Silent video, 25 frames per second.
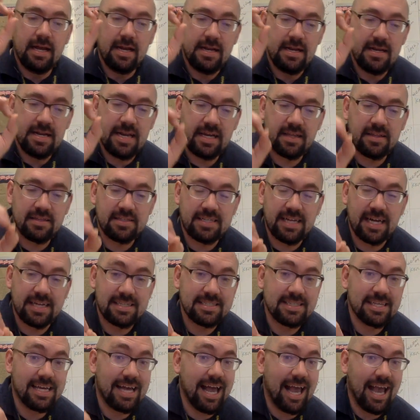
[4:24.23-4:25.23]
Nikola
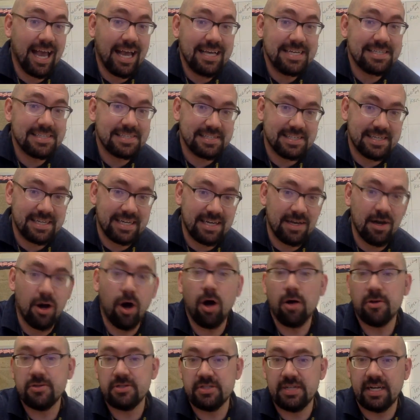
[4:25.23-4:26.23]
Tesla, AC,
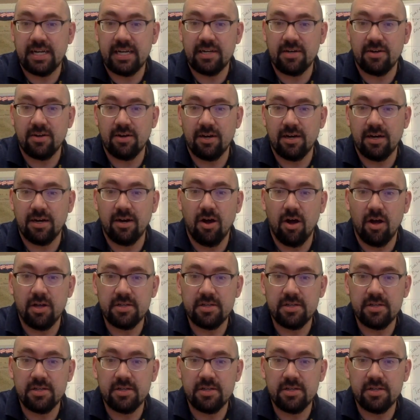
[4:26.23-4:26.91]
alternating current.